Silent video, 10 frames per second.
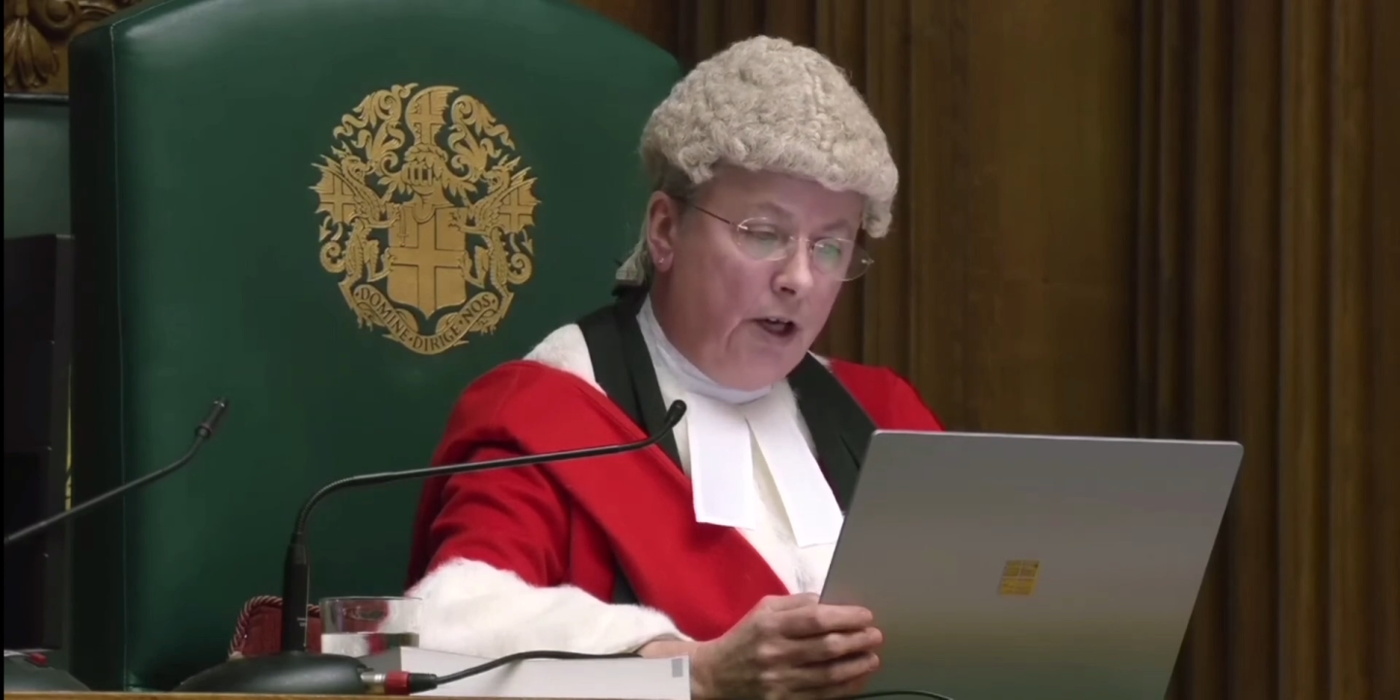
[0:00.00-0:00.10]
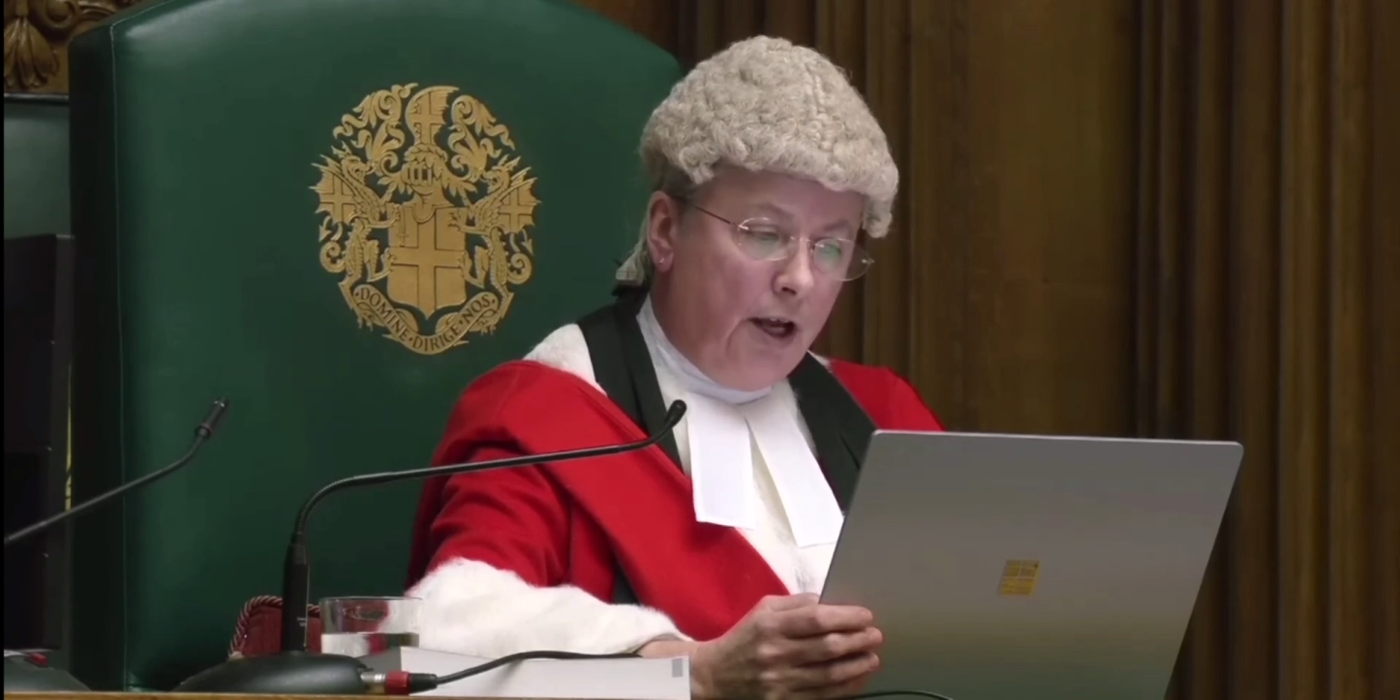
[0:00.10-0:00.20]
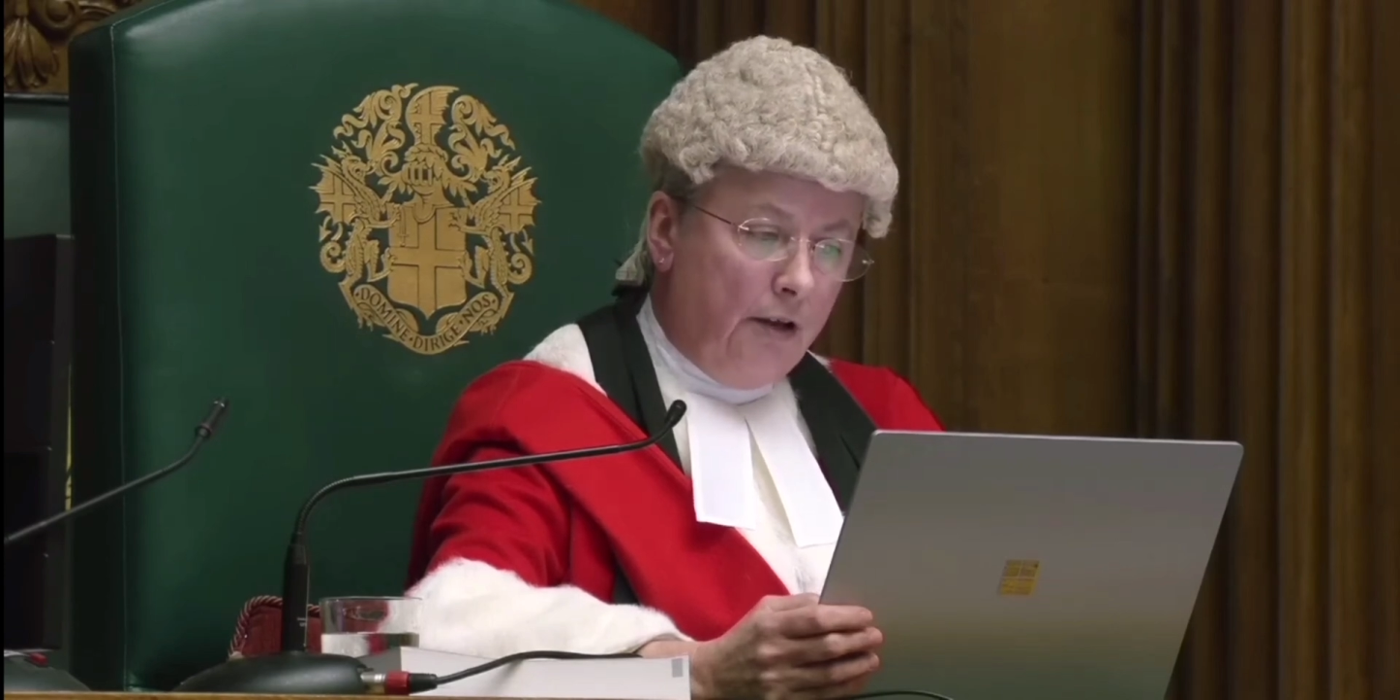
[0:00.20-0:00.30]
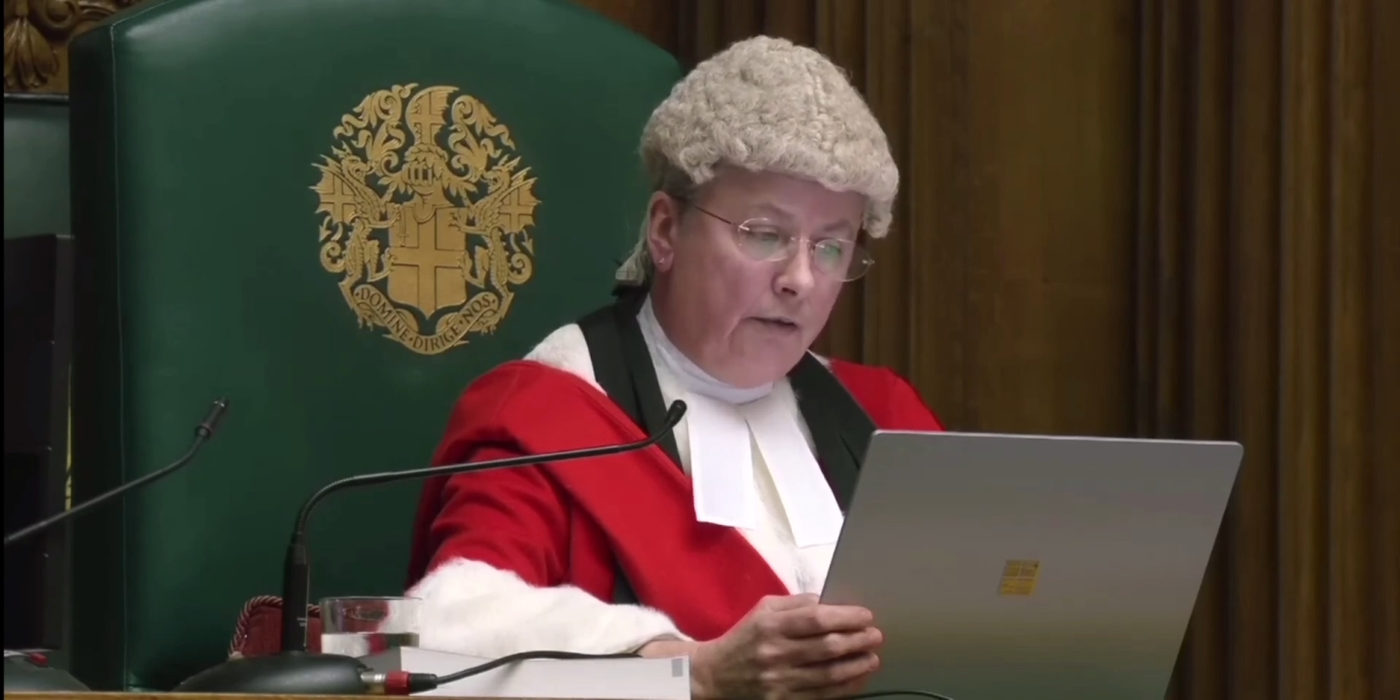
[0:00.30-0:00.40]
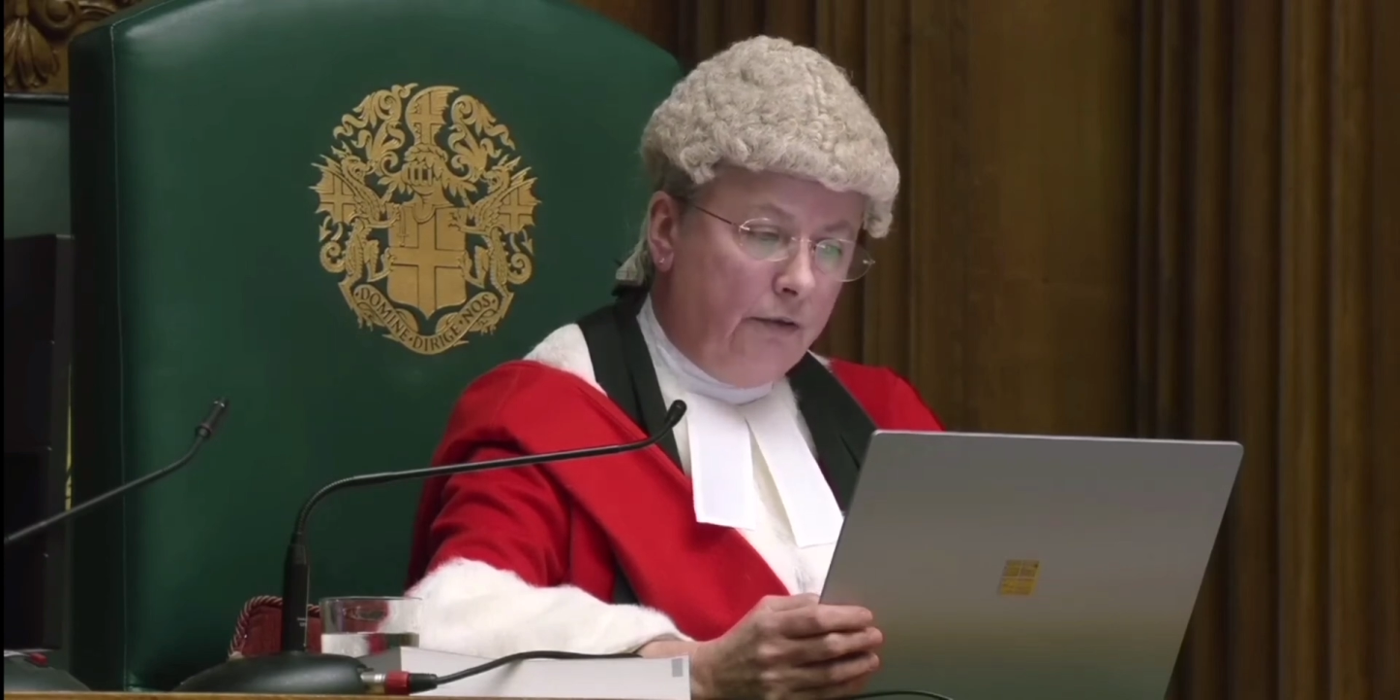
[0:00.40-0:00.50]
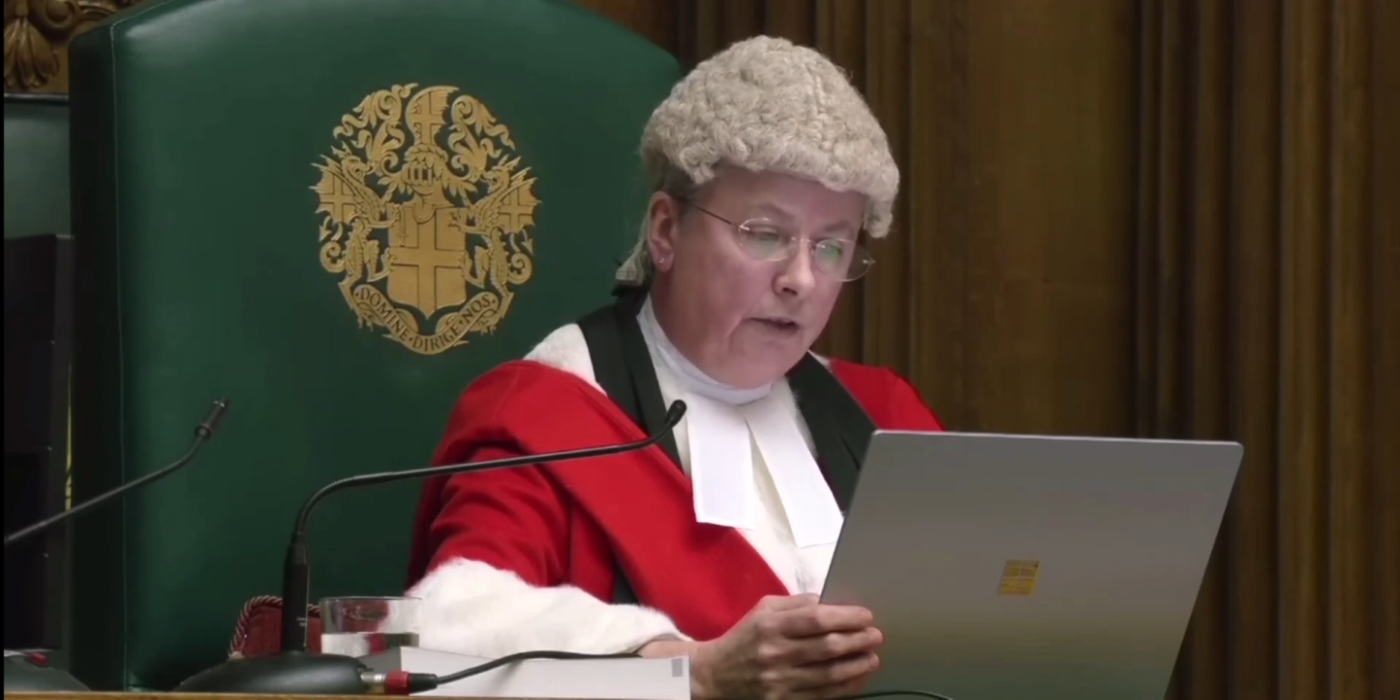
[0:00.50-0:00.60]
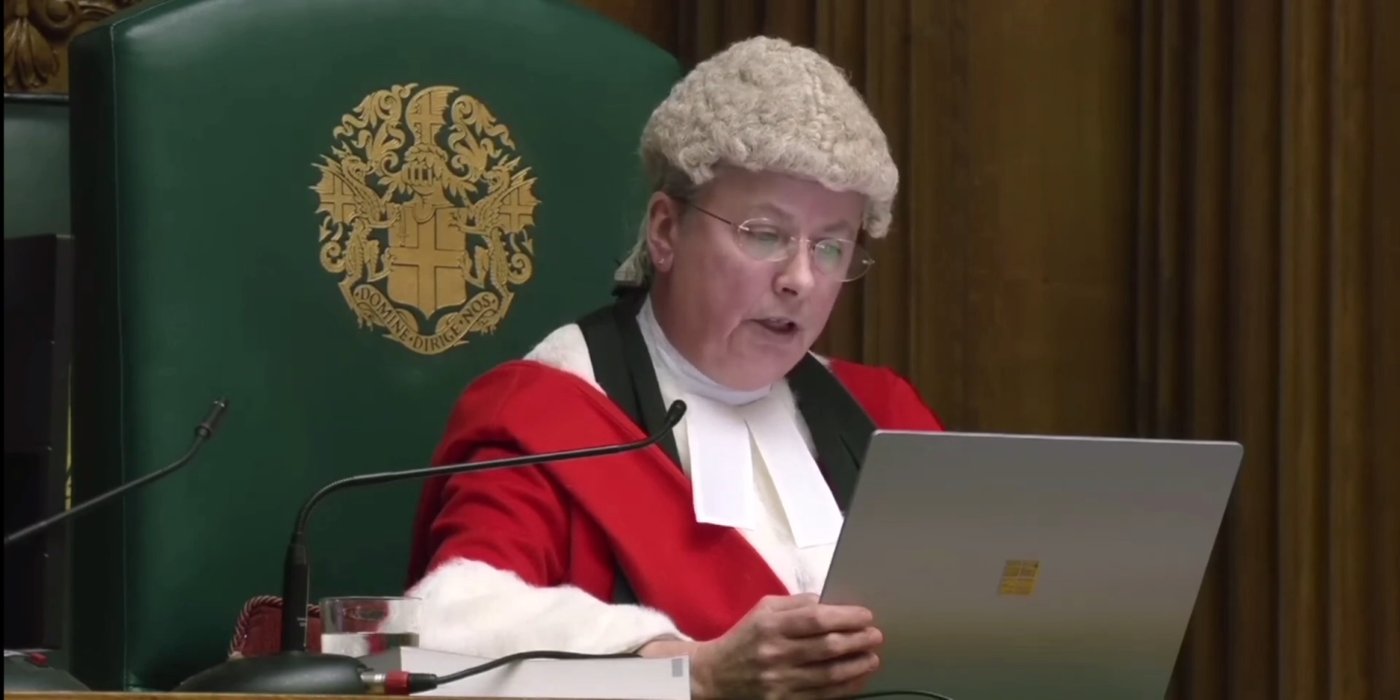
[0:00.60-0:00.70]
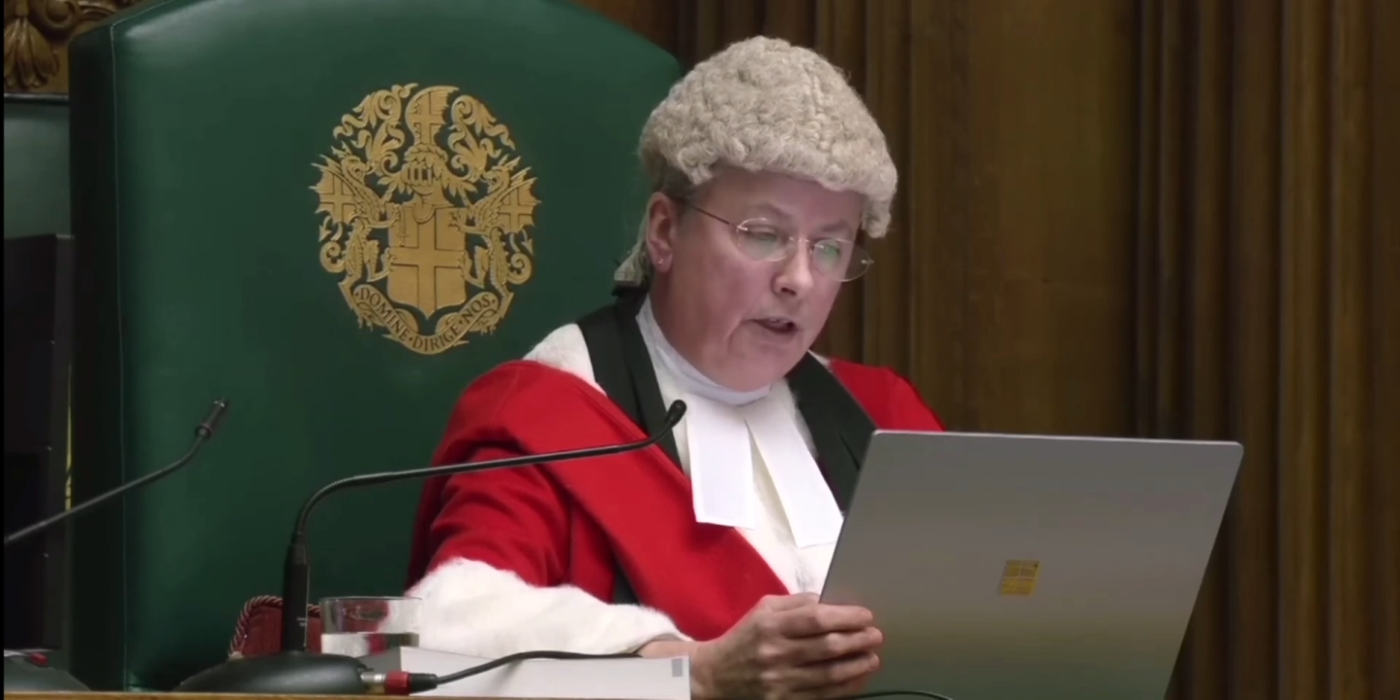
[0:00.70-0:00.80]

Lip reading: life,